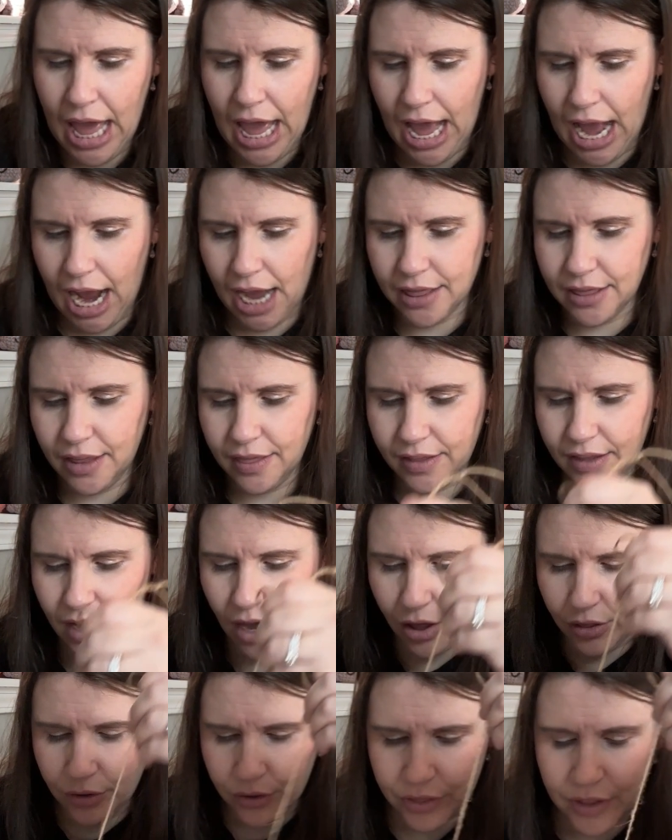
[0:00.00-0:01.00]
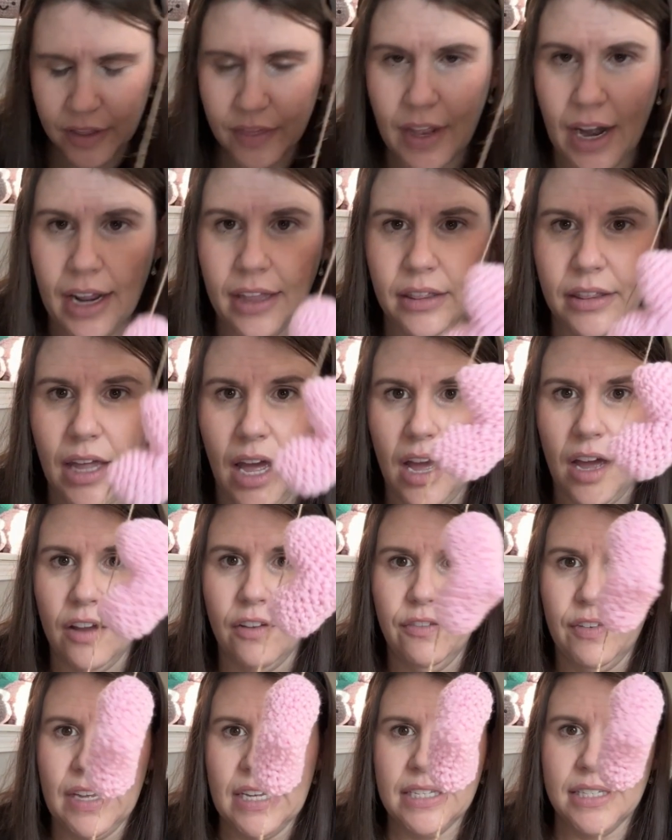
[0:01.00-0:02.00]
And then the other thing that I
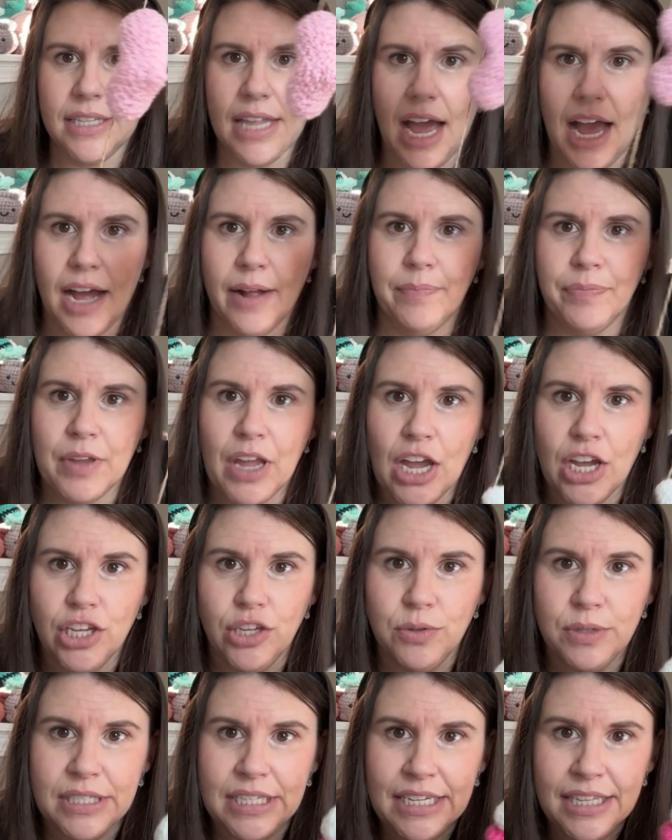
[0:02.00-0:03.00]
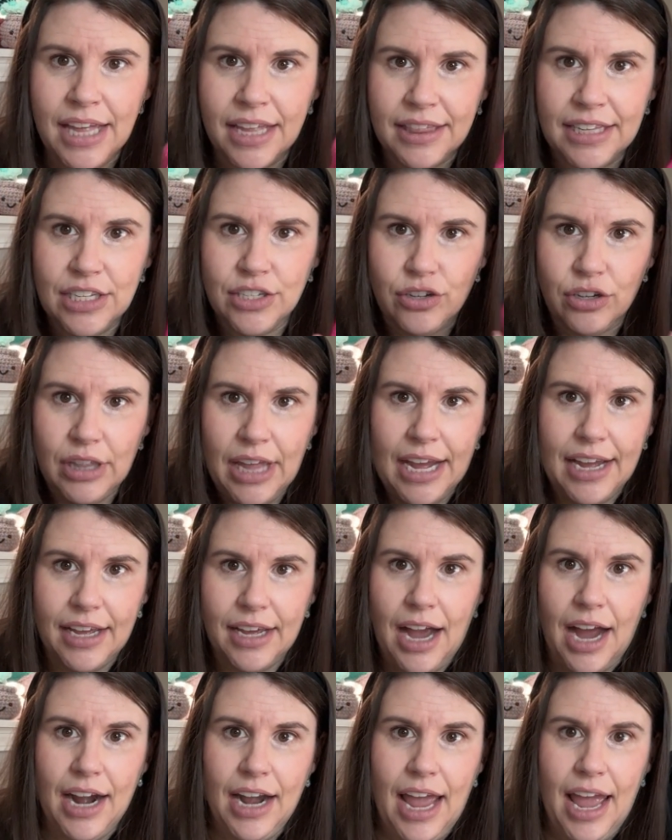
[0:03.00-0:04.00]
love is that you see that these are like
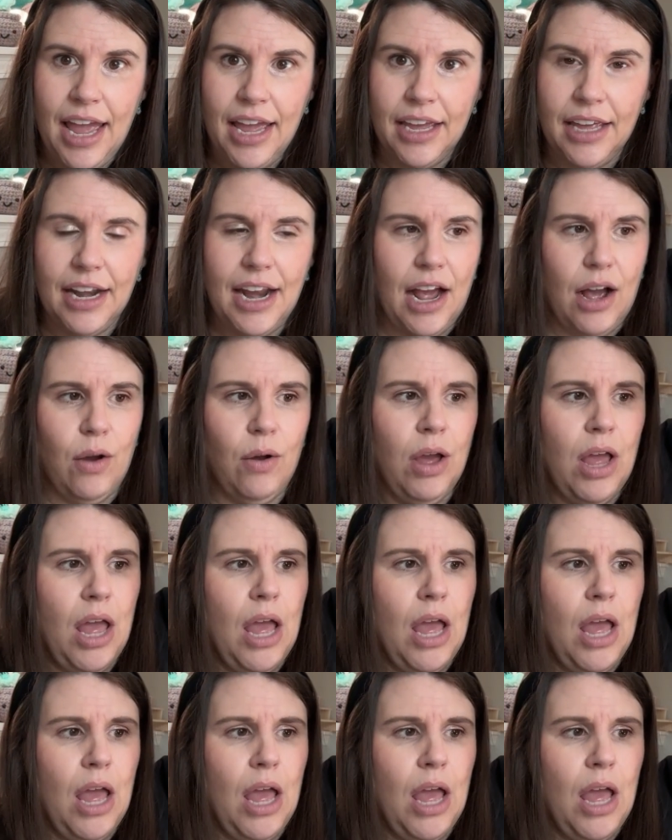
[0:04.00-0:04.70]
kind of hanging out.